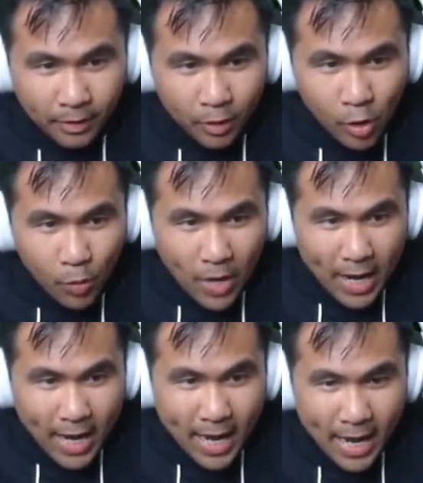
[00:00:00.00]
Go
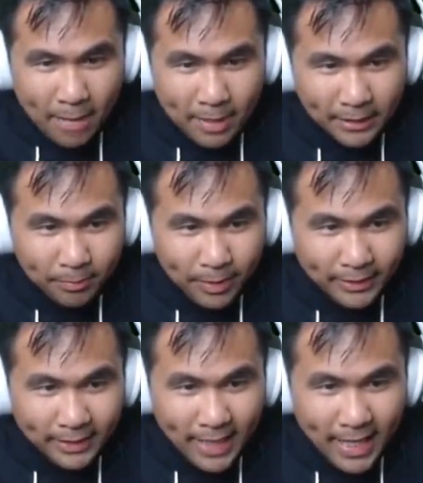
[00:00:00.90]
away! Mind your
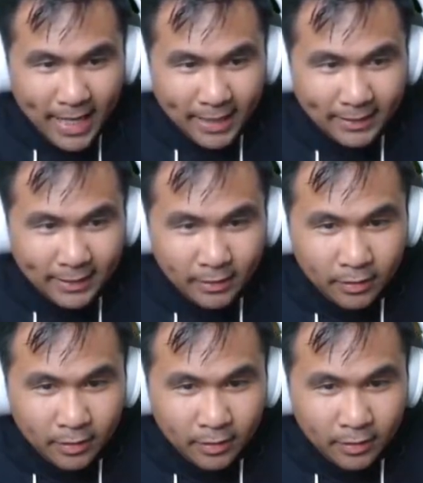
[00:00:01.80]
business!